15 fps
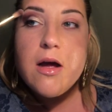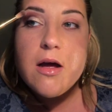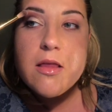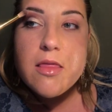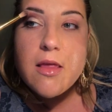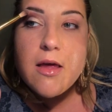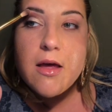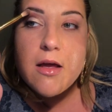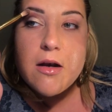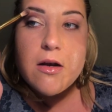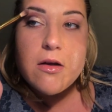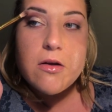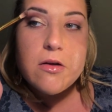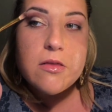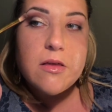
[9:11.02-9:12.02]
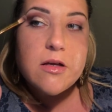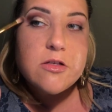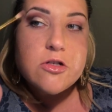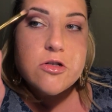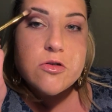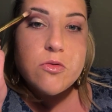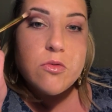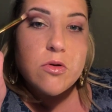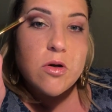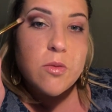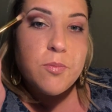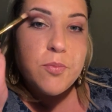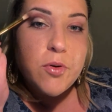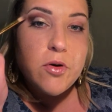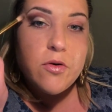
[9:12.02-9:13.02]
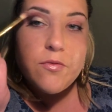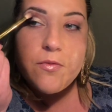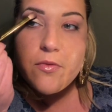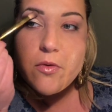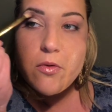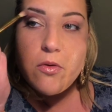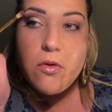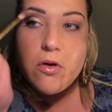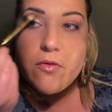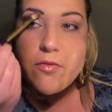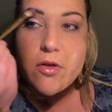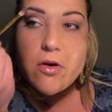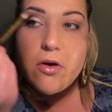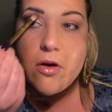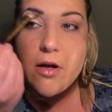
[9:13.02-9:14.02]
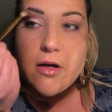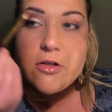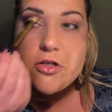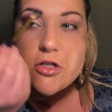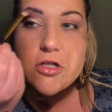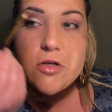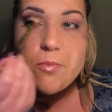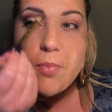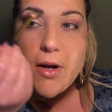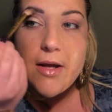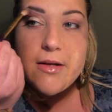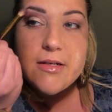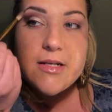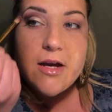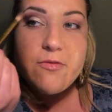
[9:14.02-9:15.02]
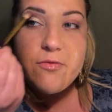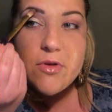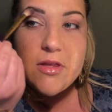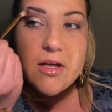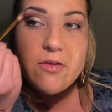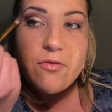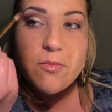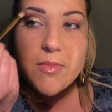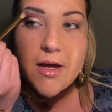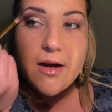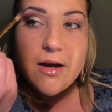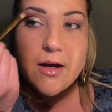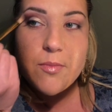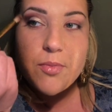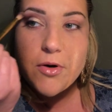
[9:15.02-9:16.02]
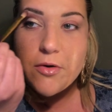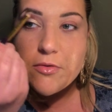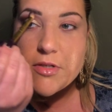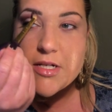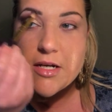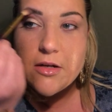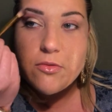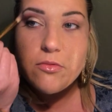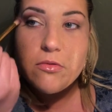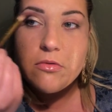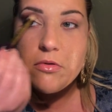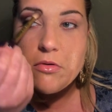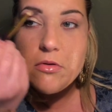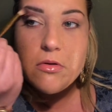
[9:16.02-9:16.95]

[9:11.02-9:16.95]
and then that's just going above all of the colour just to blend everything from the eyebrow down.